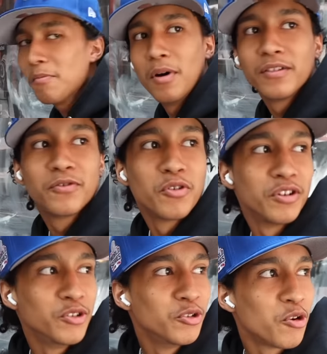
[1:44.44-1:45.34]
Best food
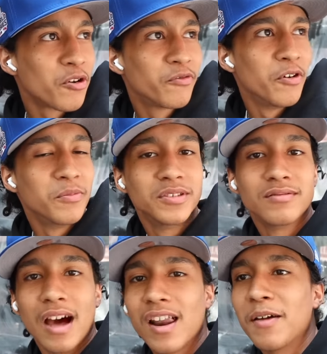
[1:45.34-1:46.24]
in New York, feel me?
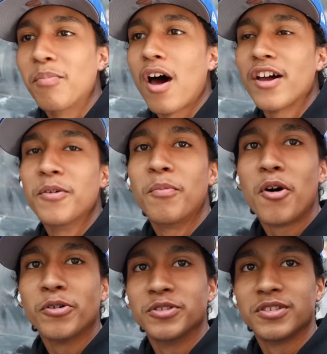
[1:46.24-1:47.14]
I like Playa
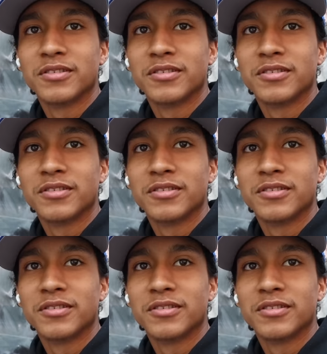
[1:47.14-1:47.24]
Bowls.